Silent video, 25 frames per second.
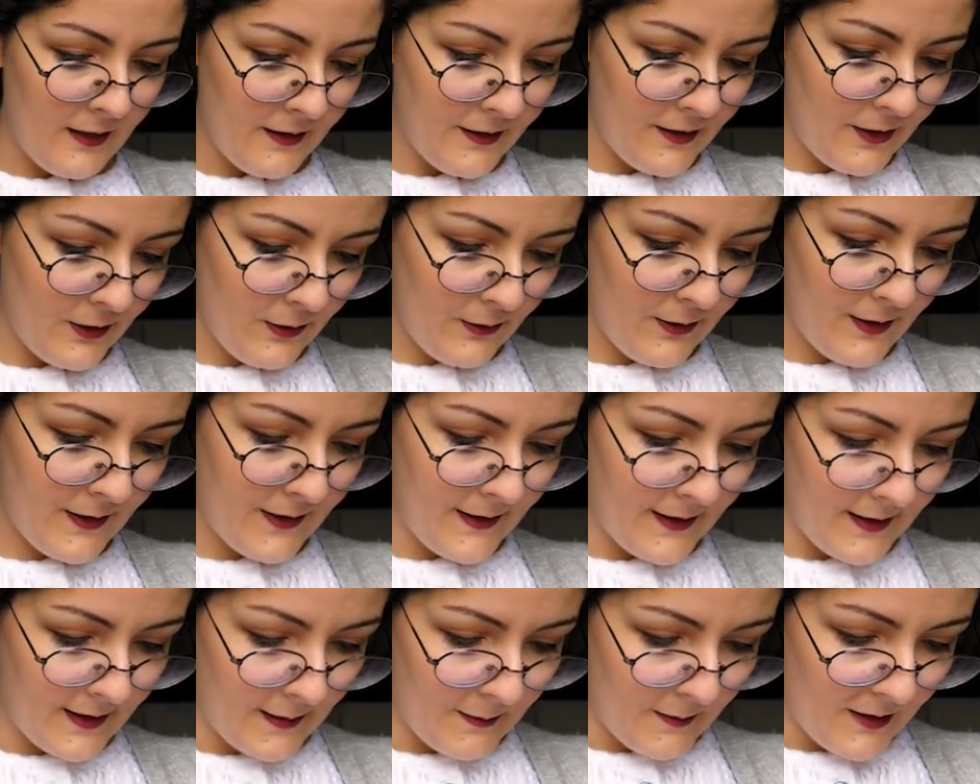
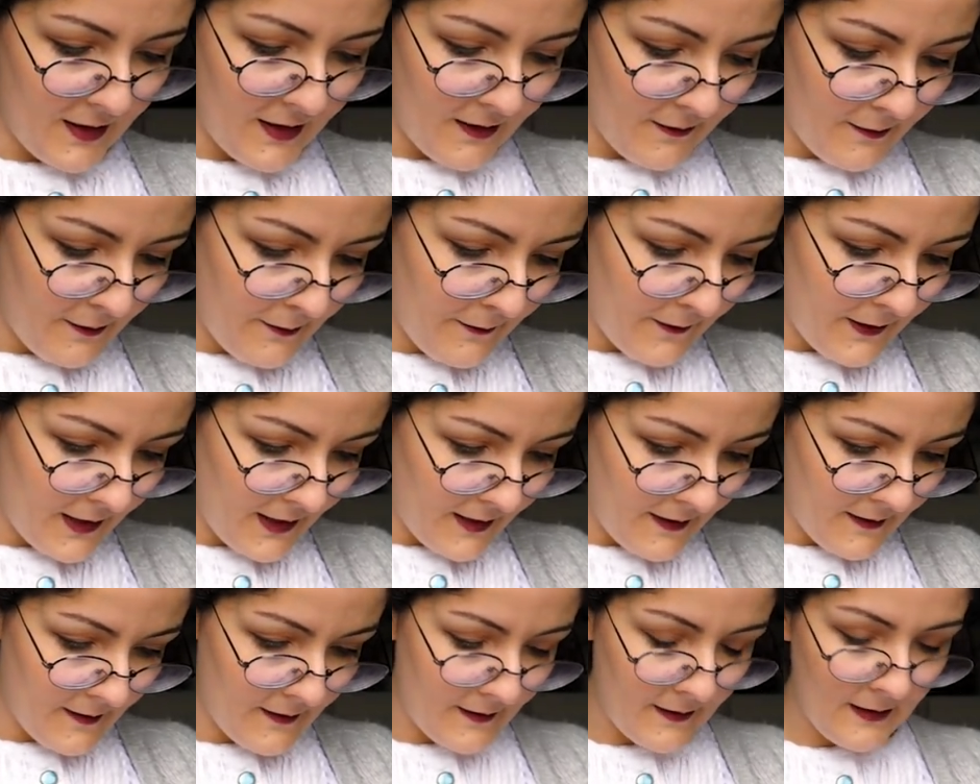Historicism in the
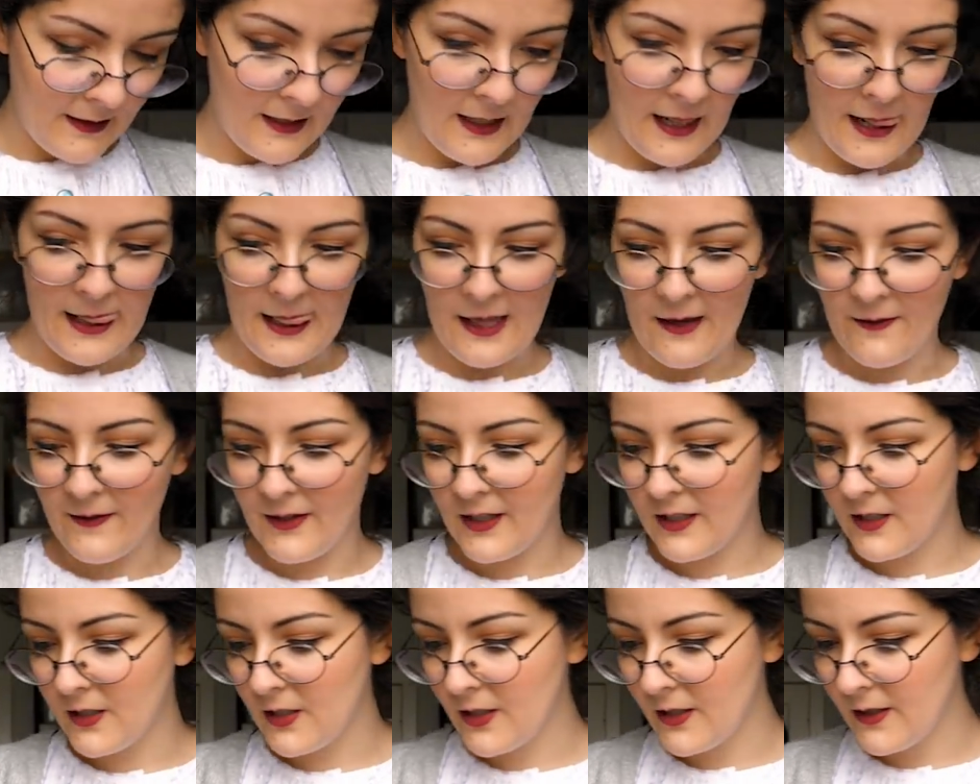50s, love
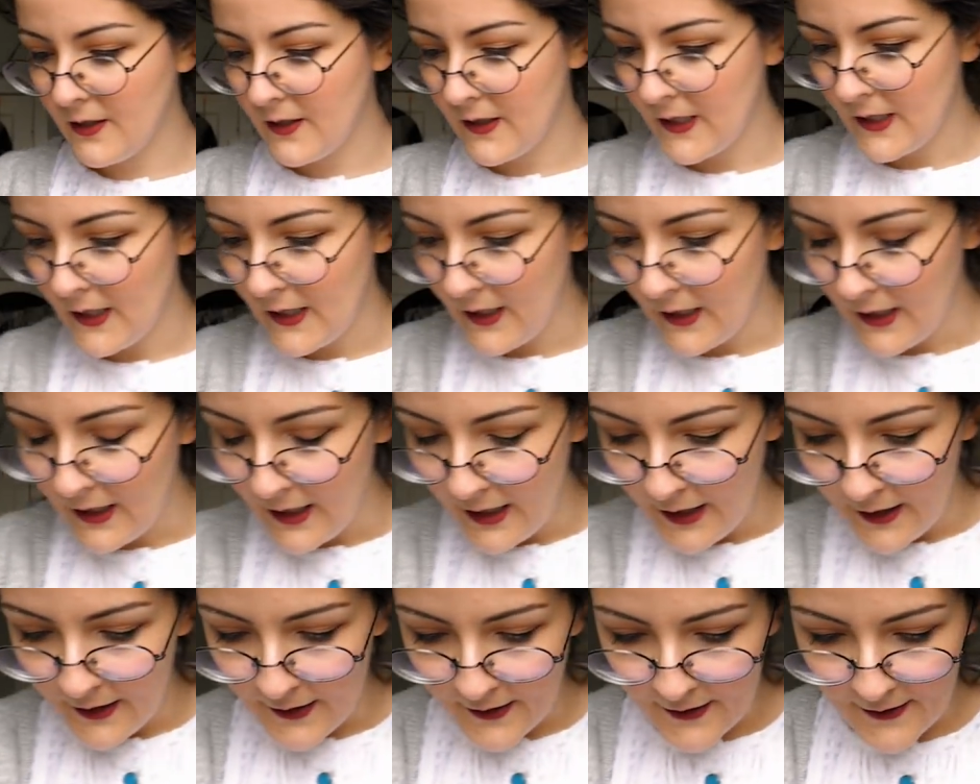it.
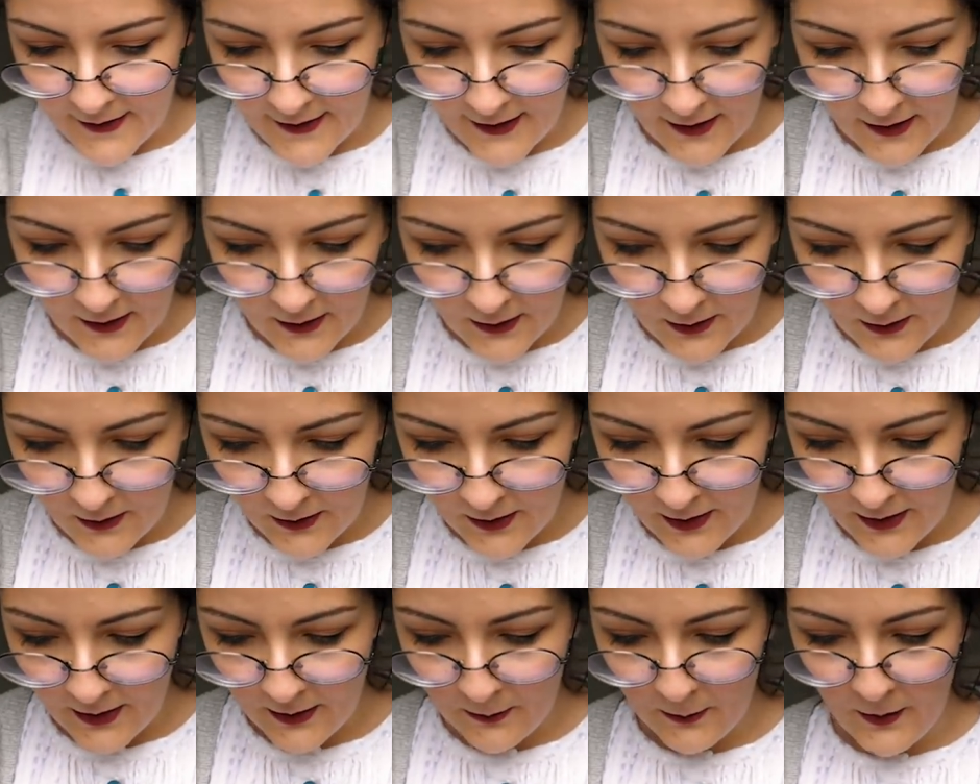
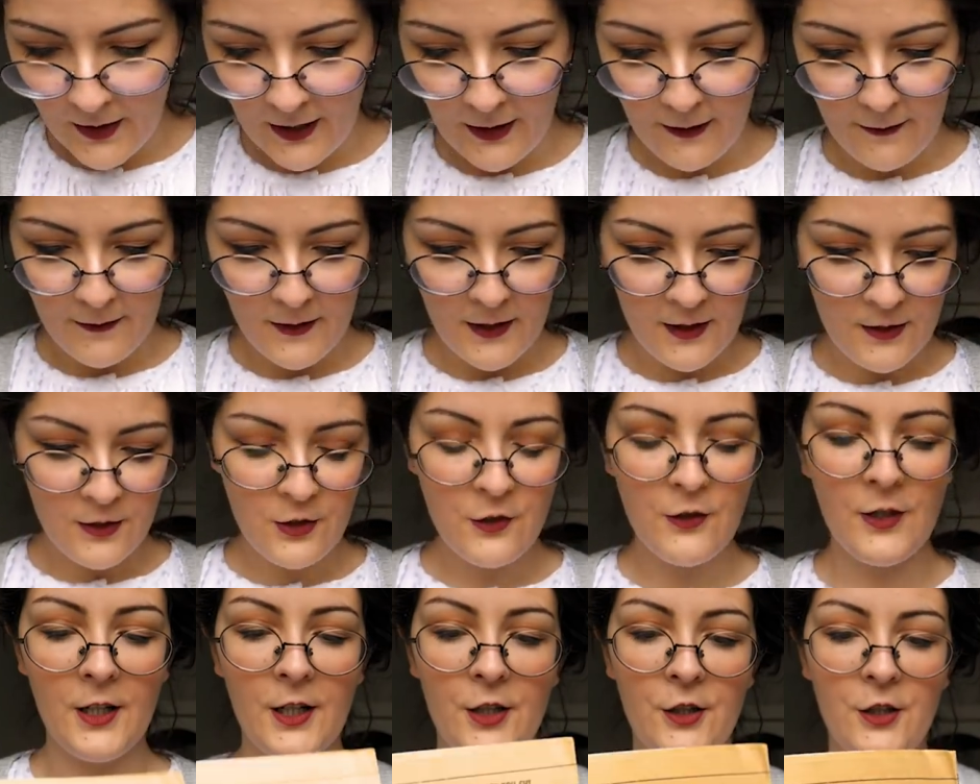So we have the
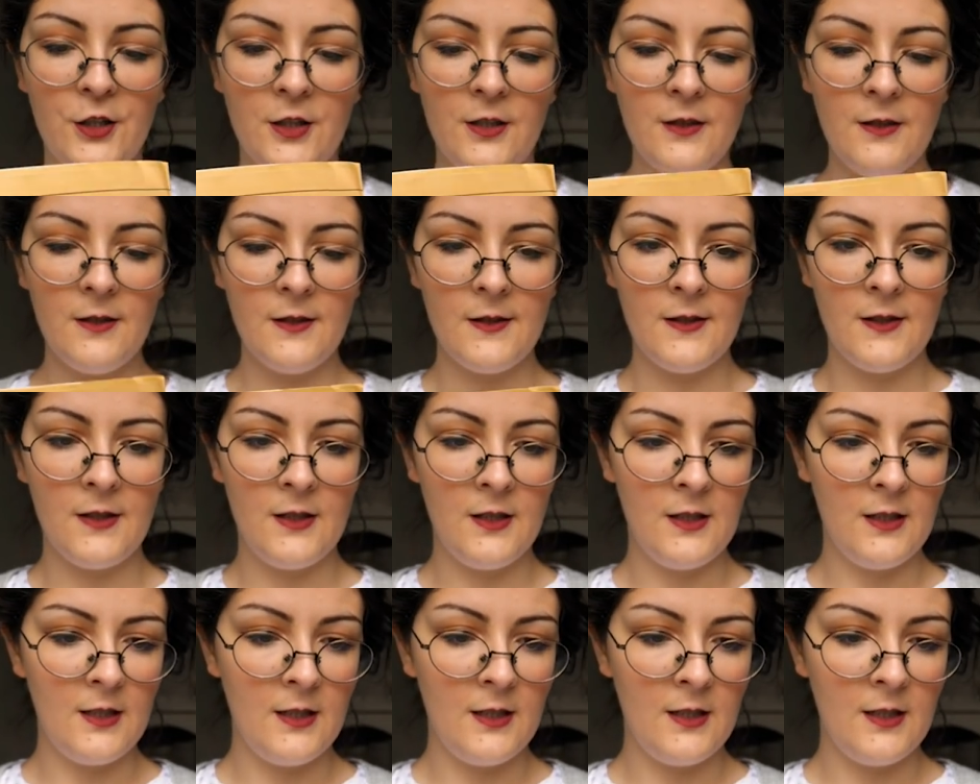instructions.